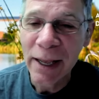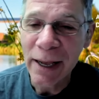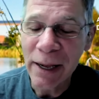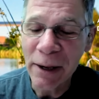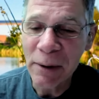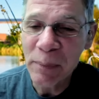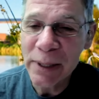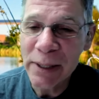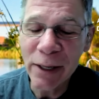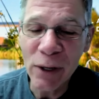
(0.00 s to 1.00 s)
Uh,
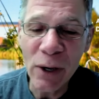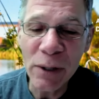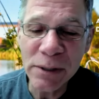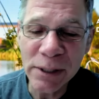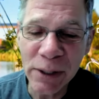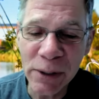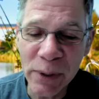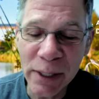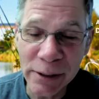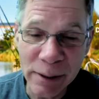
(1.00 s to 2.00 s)
but then also
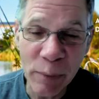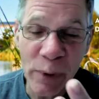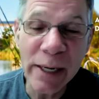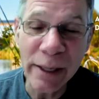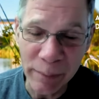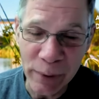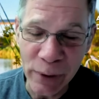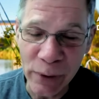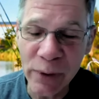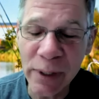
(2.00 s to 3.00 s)
as a breeding
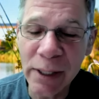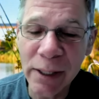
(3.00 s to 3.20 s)
bird,